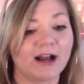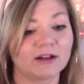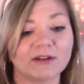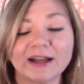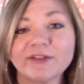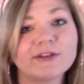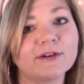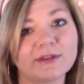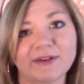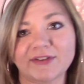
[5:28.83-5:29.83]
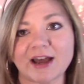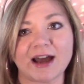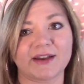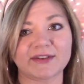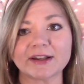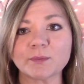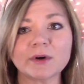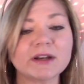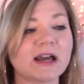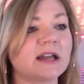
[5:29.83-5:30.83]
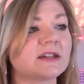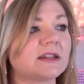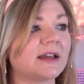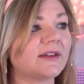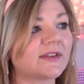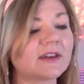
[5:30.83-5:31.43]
Let's do this, guys. Let's put an end to this.